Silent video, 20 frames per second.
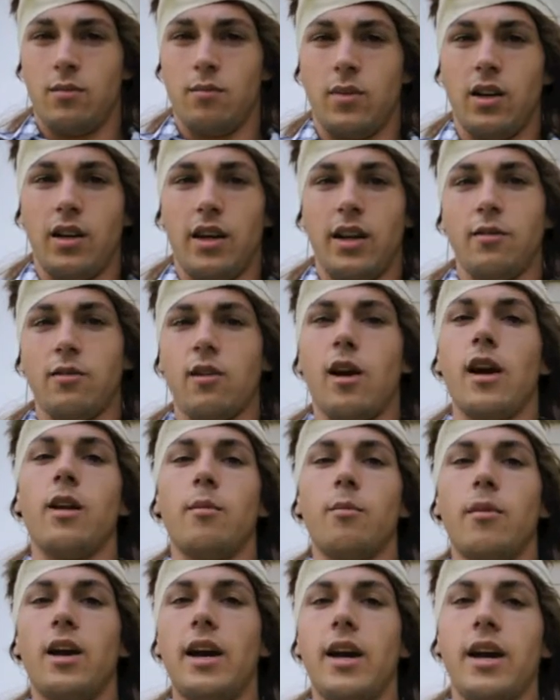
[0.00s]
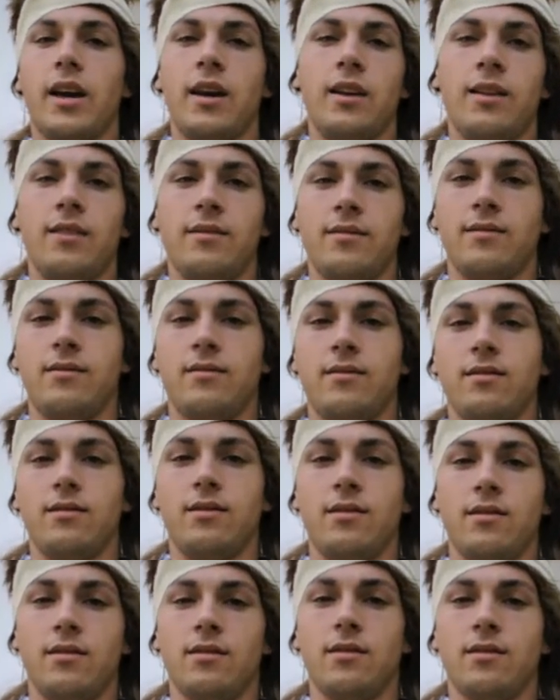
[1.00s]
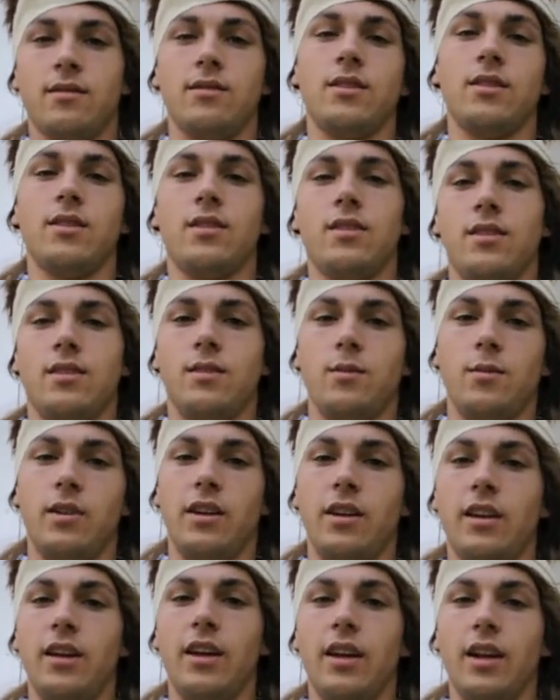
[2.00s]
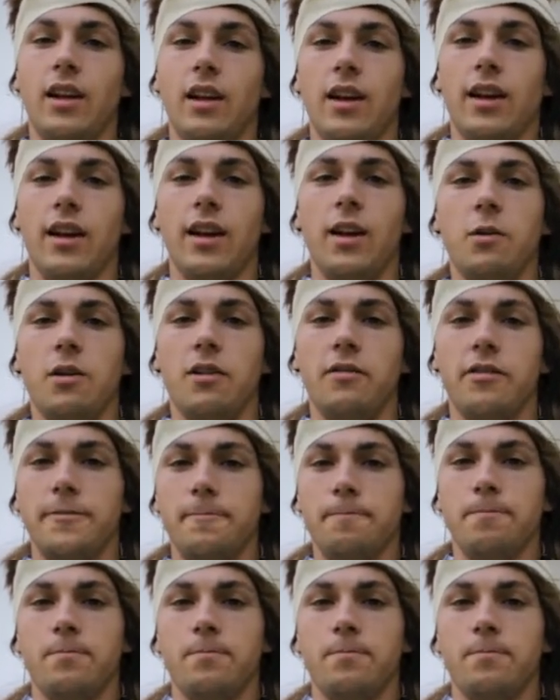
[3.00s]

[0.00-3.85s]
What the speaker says: But he reared back. When he did, he let go of it.